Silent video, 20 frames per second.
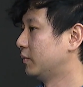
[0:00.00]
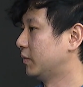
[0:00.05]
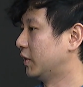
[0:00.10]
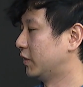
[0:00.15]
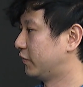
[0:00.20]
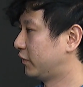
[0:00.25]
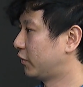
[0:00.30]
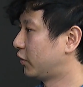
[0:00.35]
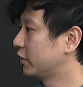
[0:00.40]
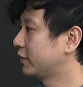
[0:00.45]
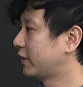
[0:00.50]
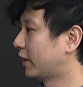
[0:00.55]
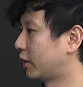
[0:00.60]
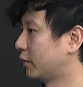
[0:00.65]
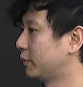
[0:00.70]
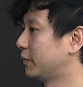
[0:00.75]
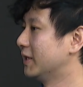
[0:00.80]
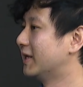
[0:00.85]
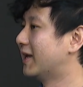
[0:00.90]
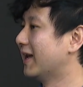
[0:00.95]
before
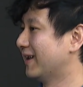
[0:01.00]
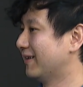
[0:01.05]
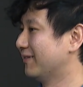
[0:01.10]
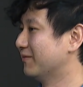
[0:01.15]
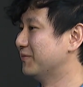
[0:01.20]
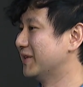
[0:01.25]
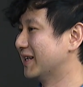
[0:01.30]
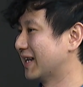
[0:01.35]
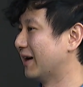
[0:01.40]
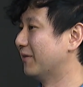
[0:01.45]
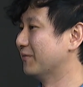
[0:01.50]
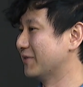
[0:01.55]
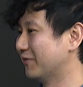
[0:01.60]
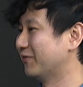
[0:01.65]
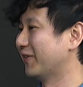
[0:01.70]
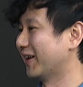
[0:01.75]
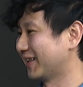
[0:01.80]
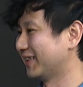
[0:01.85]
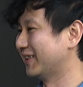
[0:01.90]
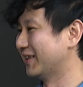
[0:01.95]
therapy can become
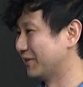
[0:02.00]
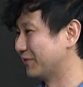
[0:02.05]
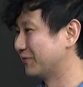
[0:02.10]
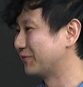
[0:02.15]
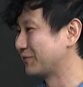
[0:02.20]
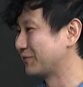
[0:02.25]
effective,